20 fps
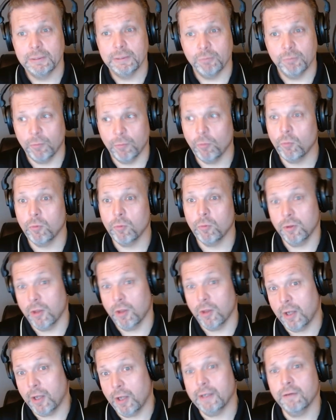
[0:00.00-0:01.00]
People were
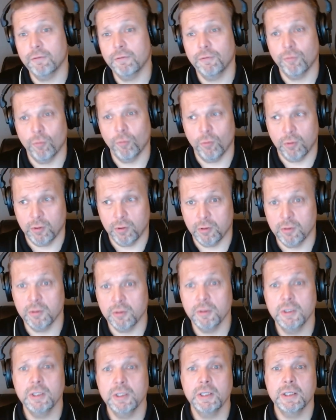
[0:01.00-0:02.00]
longing for
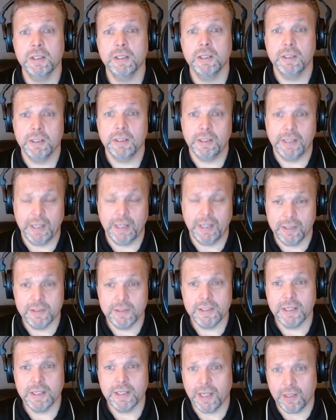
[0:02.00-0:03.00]
getting
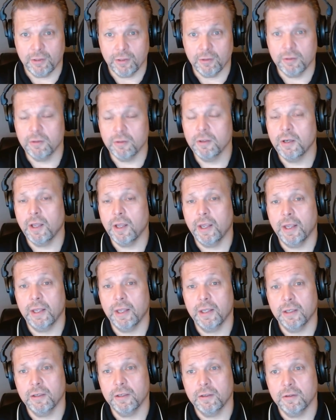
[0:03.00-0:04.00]
together
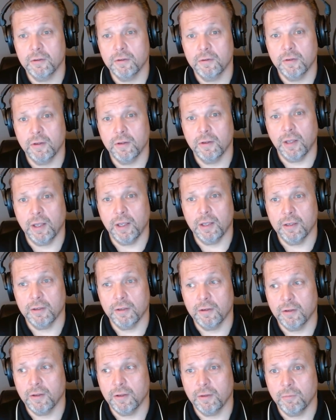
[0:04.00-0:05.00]
and
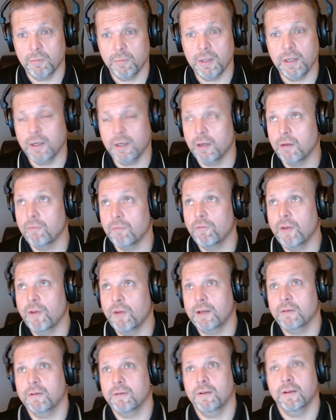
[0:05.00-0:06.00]
meeting. In
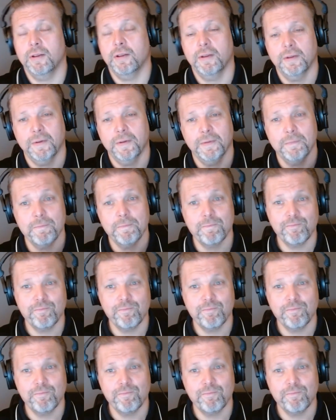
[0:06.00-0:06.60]
fact, Ben